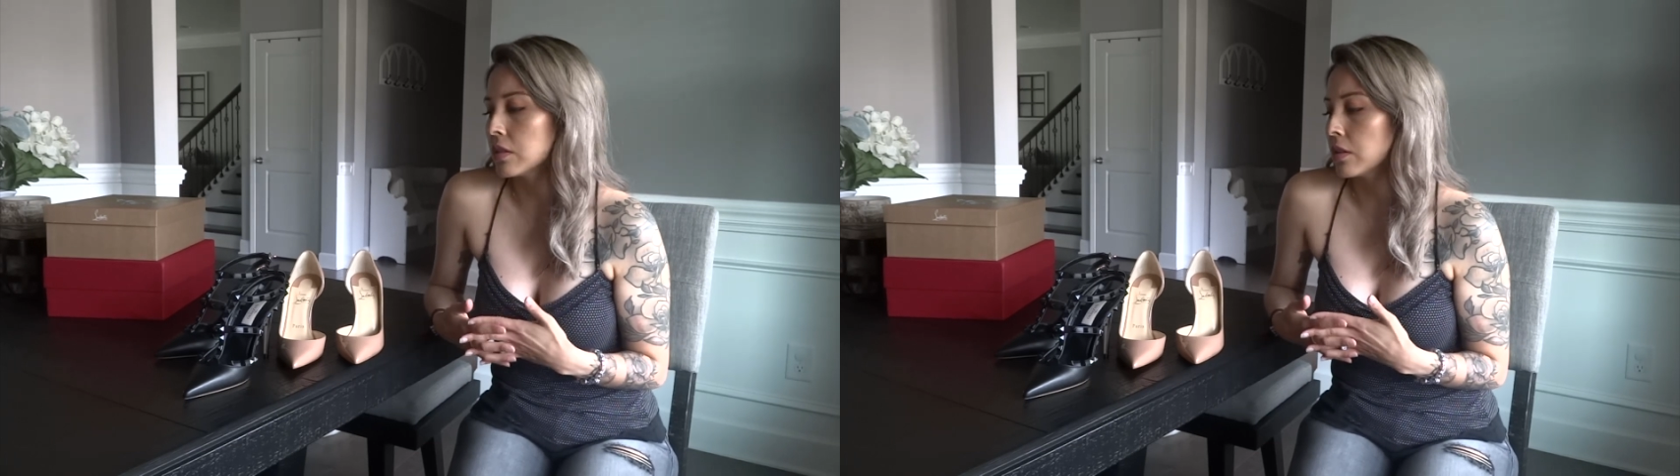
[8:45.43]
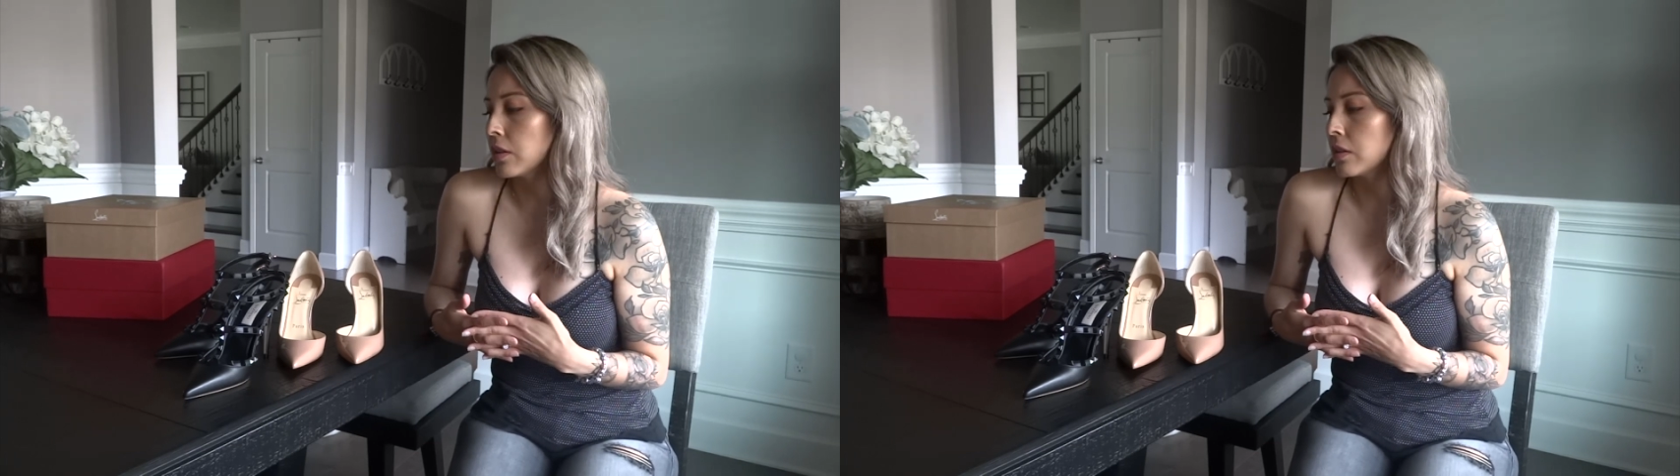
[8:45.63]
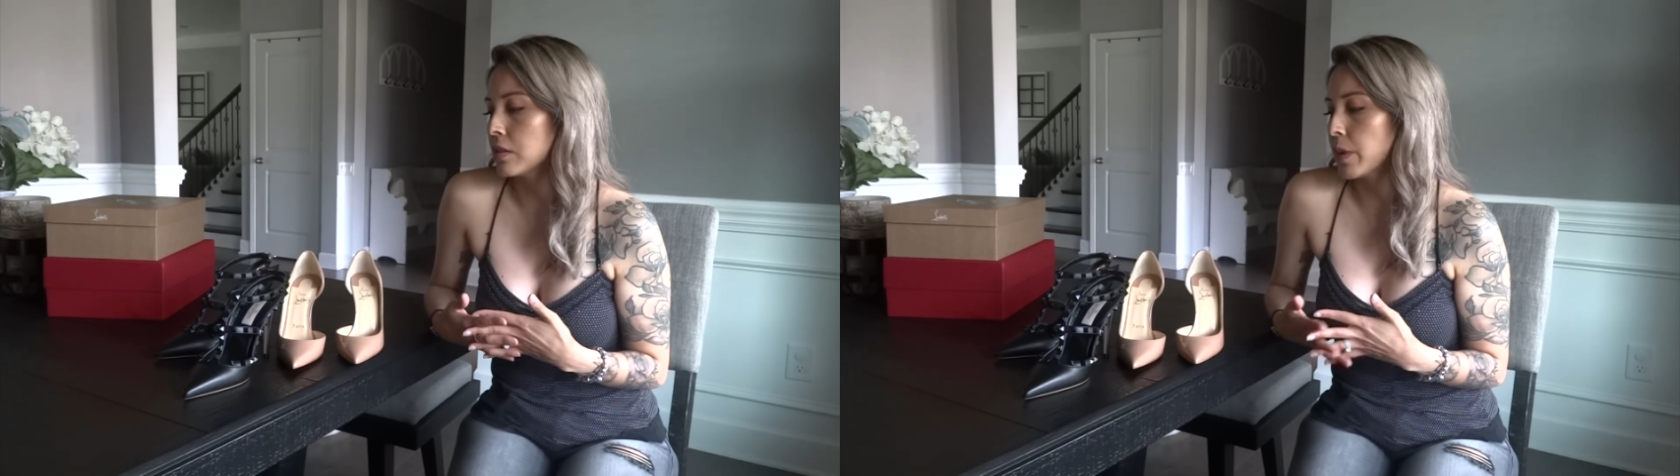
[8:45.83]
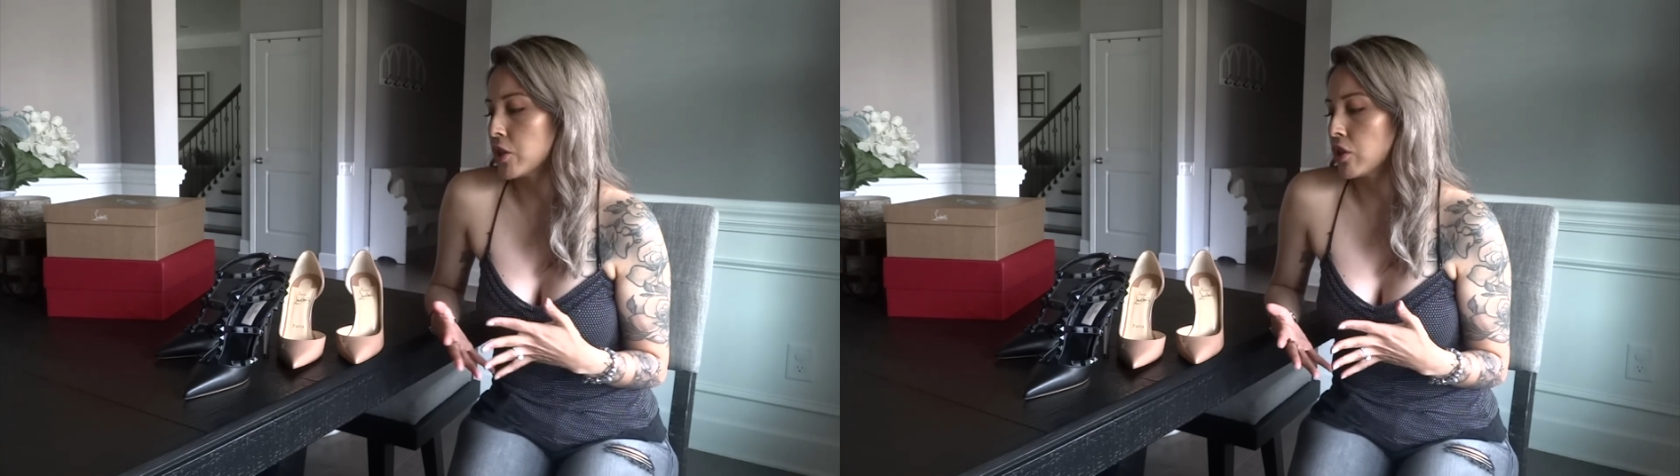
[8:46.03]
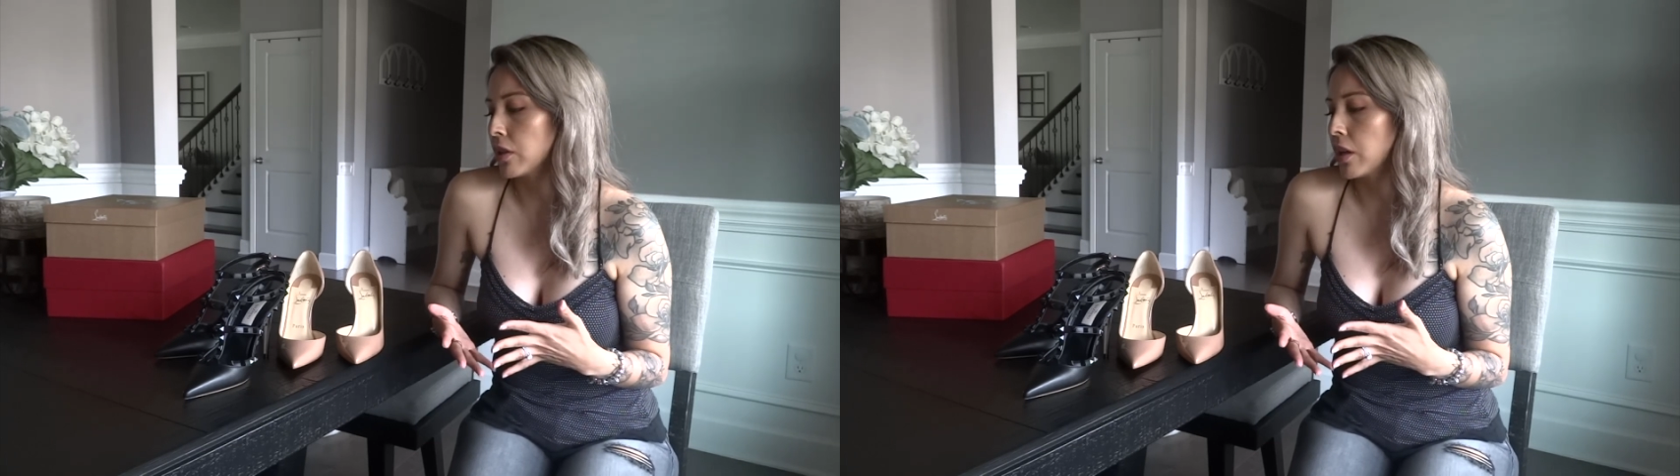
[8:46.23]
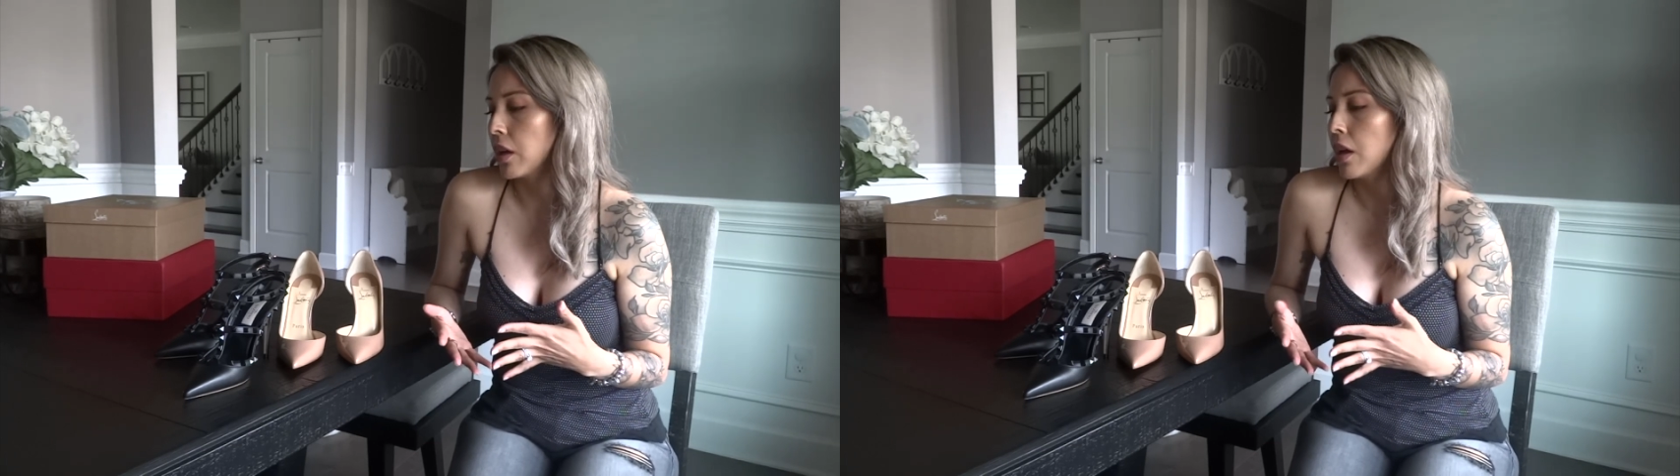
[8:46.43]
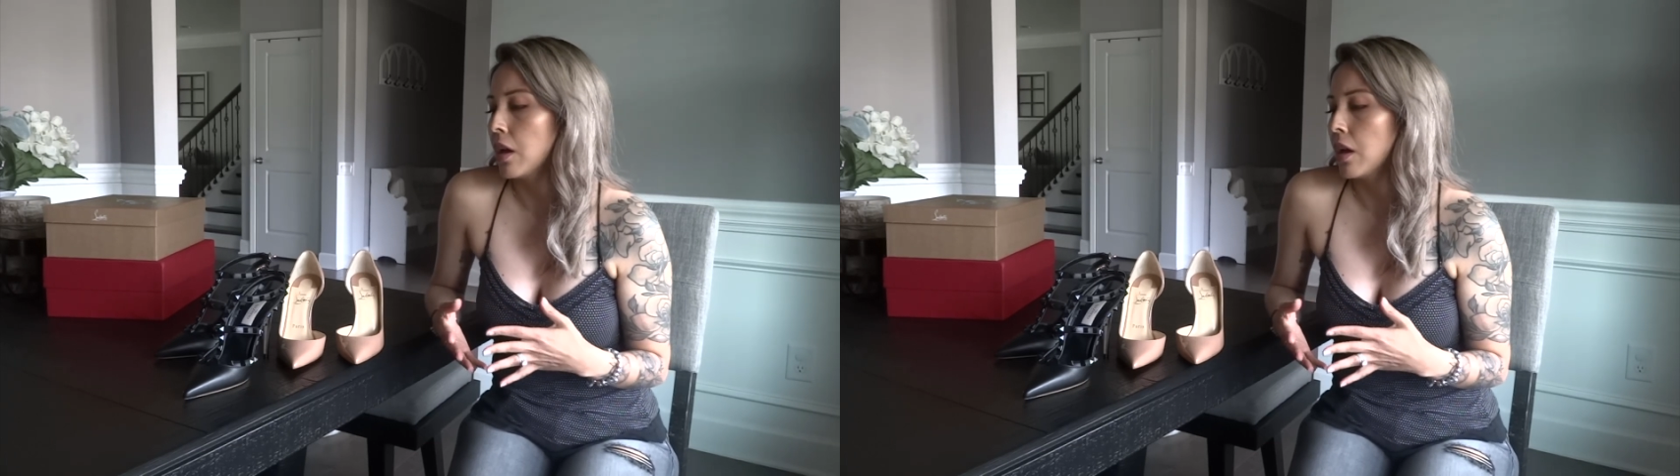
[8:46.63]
and they're especially